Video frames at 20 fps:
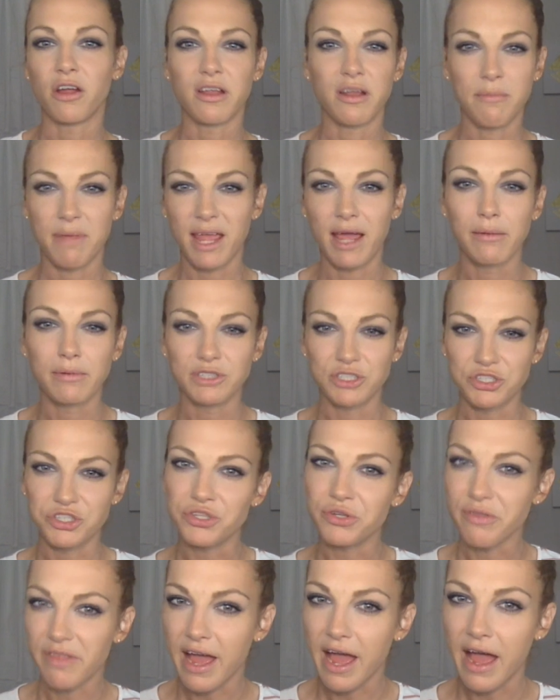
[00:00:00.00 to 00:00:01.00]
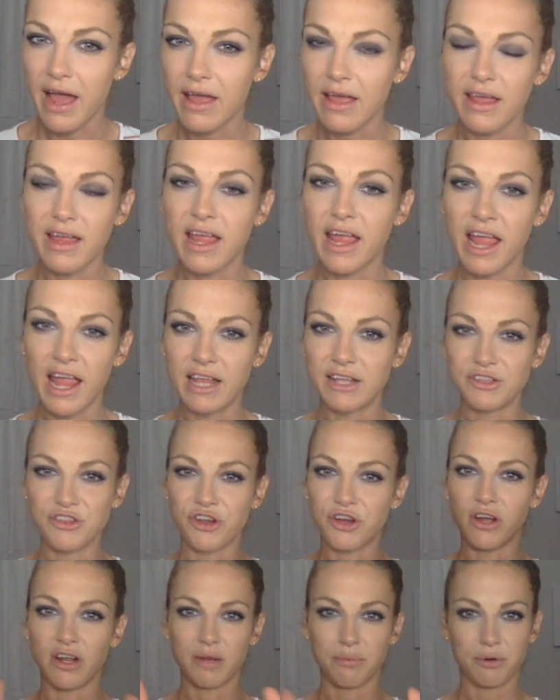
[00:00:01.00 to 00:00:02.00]
going to be able to do that, and
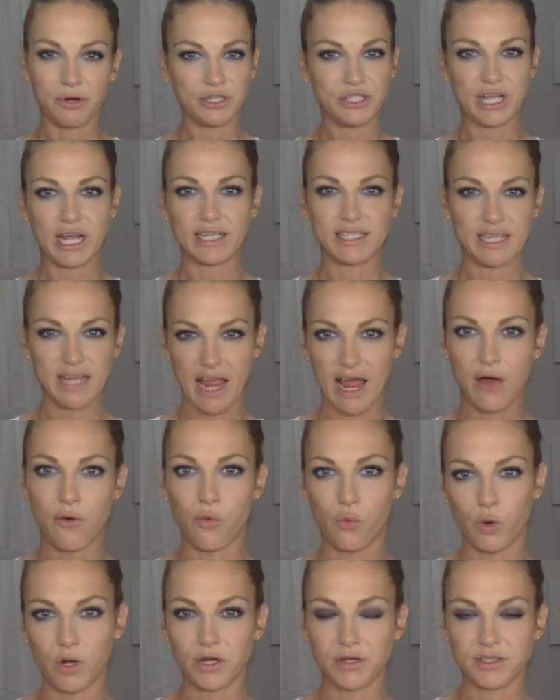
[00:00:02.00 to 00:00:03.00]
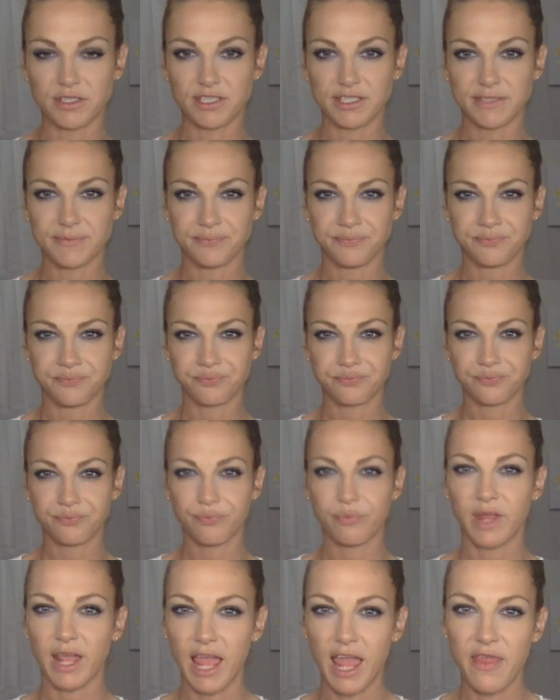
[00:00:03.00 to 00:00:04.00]
they're going to project it outwards,
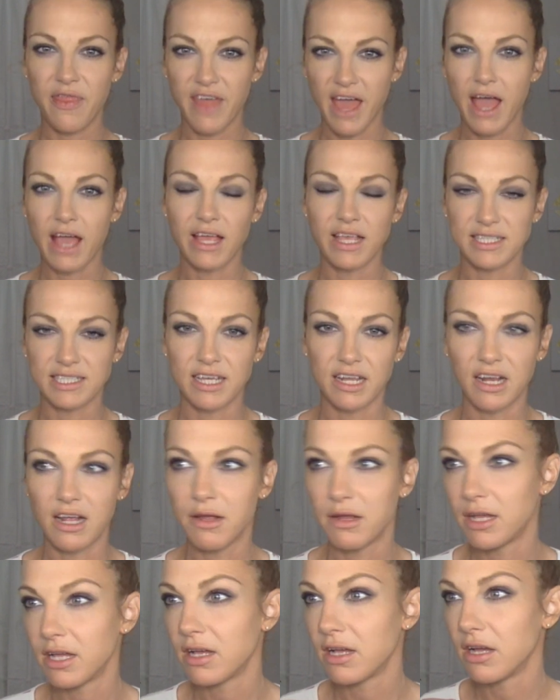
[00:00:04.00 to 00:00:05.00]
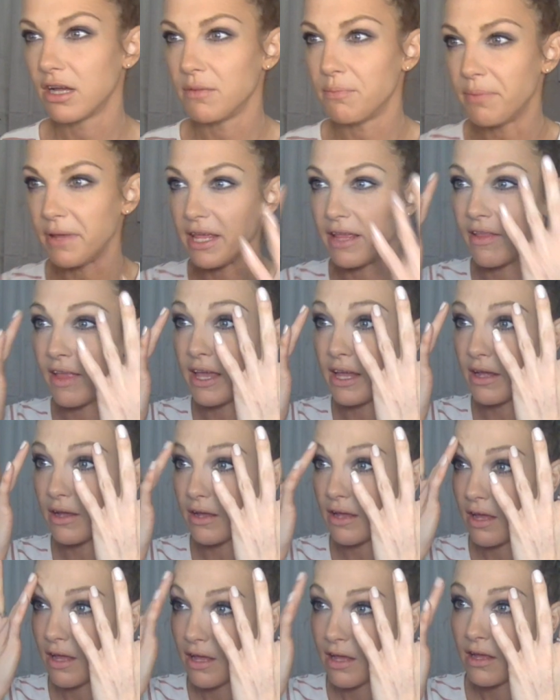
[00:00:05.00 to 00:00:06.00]
and that is going to could be like
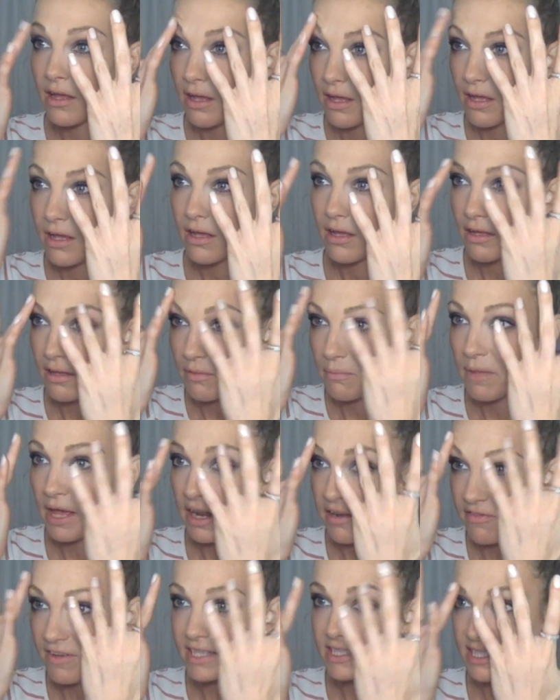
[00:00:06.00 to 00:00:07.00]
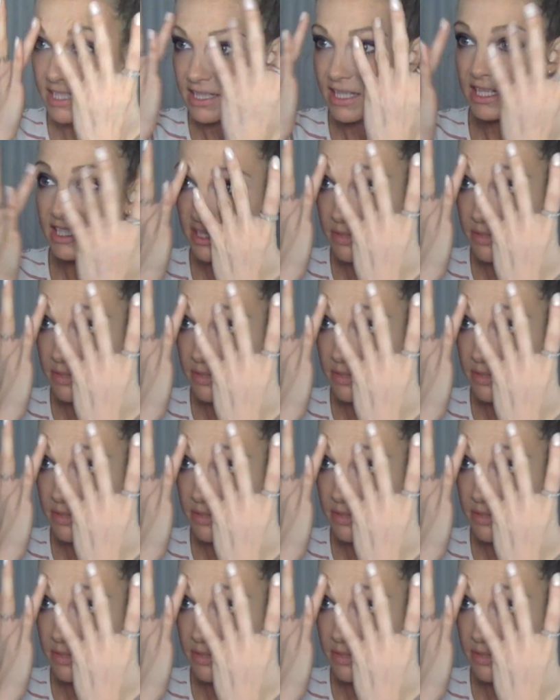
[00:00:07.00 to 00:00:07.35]
manifest in like